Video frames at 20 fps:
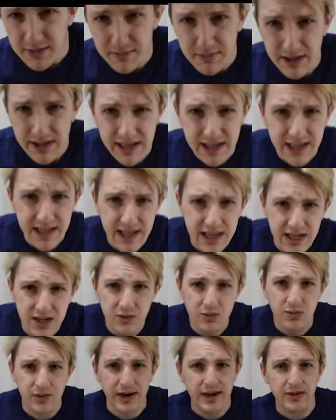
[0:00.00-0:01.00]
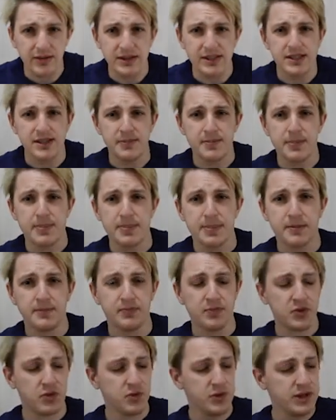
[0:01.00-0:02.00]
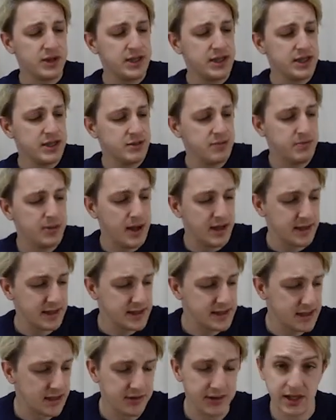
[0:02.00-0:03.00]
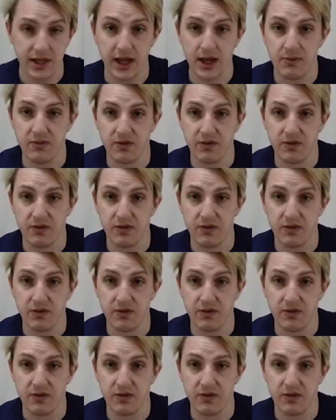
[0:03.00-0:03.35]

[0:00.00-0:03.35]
Playing it in rounds really did balance out the game